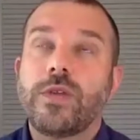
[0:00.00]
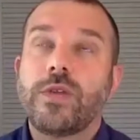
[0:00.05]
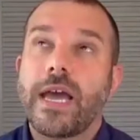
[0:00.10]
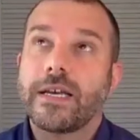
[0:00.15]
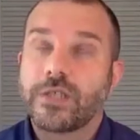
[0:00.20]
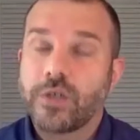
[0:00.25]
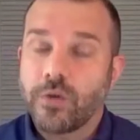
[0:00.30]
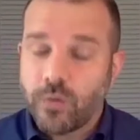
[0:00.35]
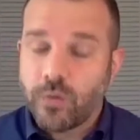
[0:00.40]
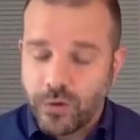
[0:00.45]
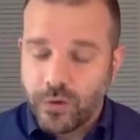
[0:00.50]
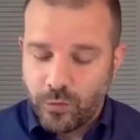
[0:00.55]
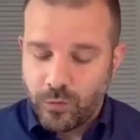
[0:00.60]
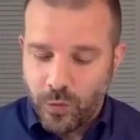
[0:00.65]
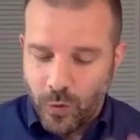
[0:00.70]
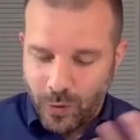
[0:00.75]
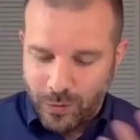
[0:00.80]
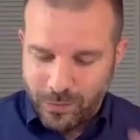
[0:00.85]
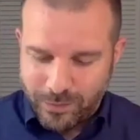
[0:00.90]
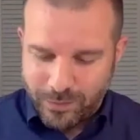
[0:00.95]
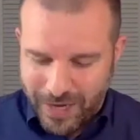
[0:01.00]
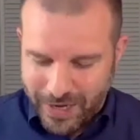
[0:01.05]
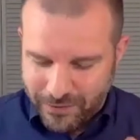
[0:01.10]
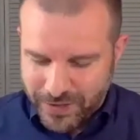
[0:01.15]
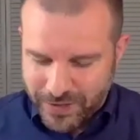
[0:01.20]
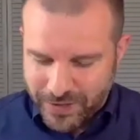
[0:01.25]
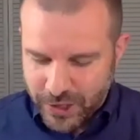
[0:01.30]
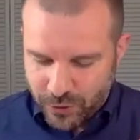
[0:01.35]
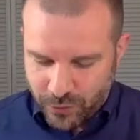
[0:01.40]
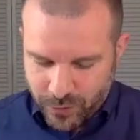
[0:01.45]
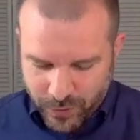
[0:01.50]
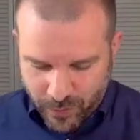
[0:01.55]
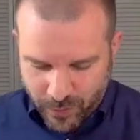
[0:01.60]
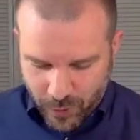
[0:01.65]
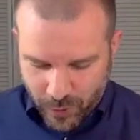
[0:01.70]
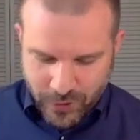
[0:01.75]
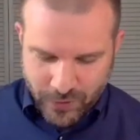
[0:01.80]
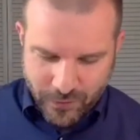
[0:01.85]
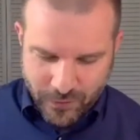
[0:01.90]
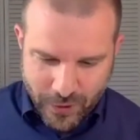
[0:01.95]
we'll kind of deal with
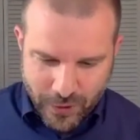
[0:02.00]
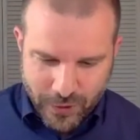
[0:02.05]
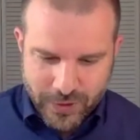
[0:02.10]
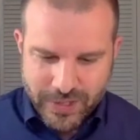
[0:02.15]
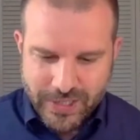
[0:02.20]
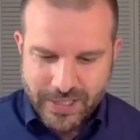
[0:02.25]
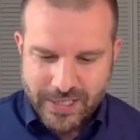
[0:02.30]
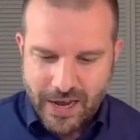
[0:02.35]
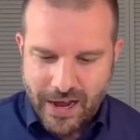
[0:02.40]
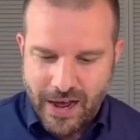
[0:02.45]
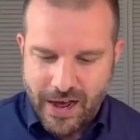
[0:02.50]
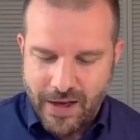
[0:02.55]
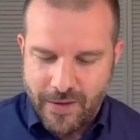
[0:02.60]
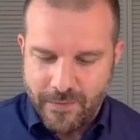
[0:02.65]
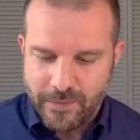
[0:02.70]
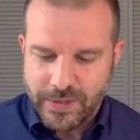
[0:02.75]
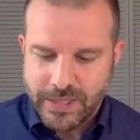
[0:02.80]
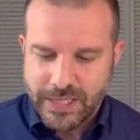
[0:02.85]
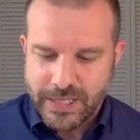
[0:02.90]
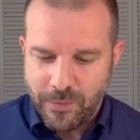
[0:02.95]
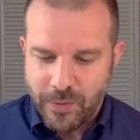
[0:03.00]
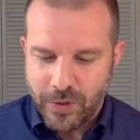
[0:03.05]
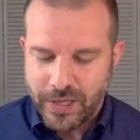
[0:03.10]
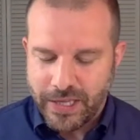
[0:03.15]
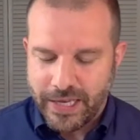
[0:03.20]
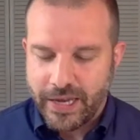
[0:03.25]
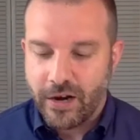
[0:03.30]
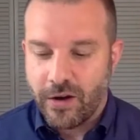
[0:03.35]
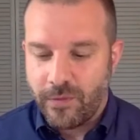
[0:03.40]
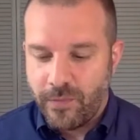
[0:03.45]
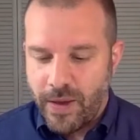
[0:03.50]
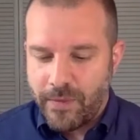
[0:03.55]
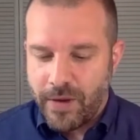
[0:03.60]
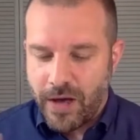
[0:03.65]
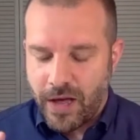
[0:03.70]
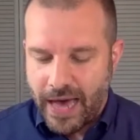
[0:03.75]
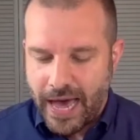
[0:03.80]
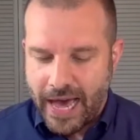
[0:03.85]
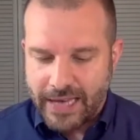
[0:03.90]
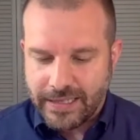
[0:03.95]
both of those separately here, and maybe
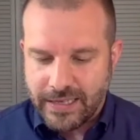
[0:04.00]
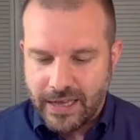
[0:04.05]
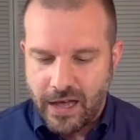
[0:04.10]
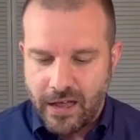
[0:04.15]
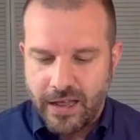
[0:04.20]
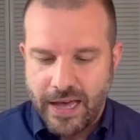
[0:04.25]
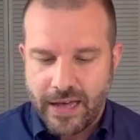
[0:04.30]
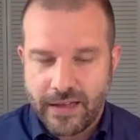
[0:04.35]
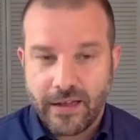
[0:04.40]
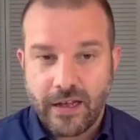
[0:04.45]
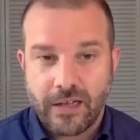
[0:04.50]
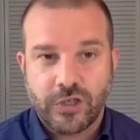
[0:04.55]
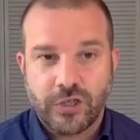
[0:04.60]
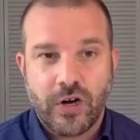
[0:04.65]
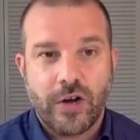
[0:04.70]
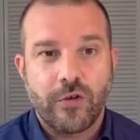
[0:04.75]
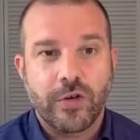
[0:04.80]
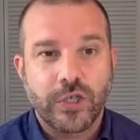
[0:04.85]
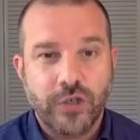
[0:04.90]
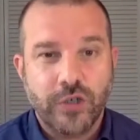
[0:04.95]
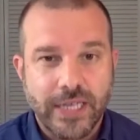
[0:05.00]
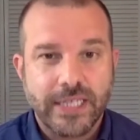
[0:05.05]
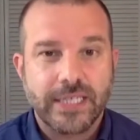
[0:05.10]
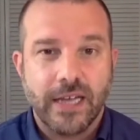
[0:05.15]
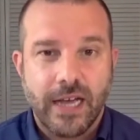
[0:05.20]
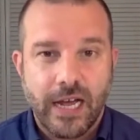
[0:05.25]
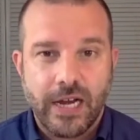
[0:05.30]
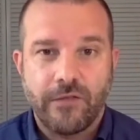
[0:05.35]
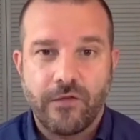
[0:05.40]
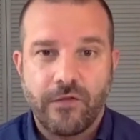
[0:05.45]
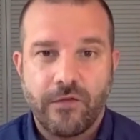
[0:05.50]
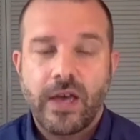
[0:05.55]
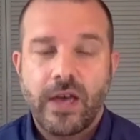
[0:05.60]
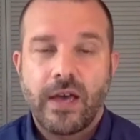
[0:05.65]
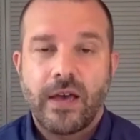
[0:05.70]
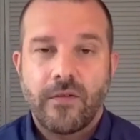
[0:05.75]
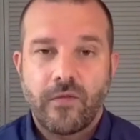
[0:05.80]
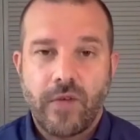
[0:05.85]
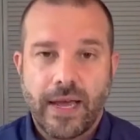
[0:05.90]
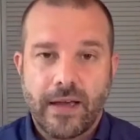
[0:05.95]
I'll try to address the kind of
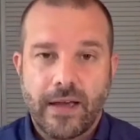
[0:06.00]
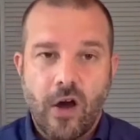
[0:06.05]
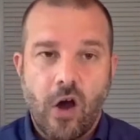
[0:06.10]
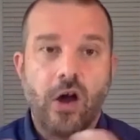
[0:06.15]
like